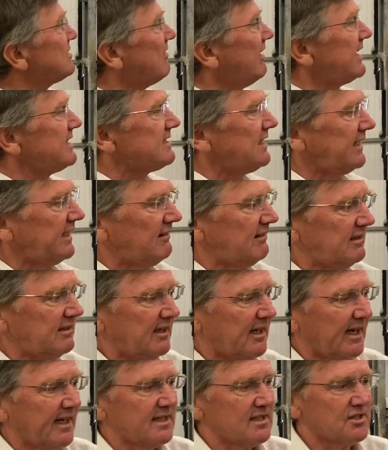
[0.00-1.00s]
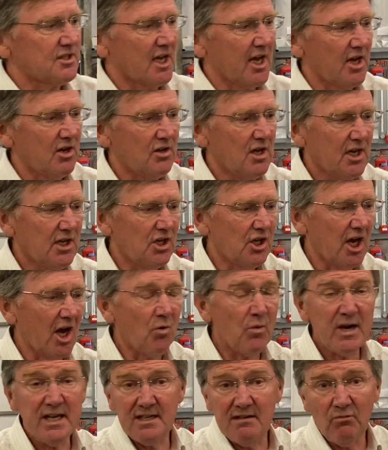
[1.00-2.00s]
crazily light. So, you know,
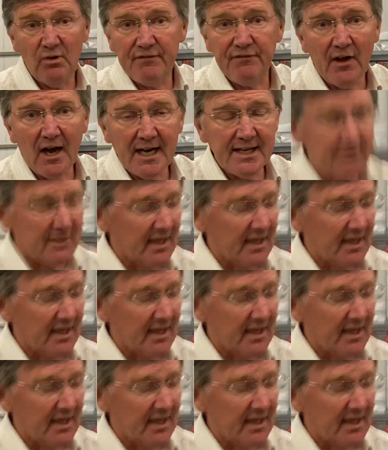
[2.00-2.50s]
we find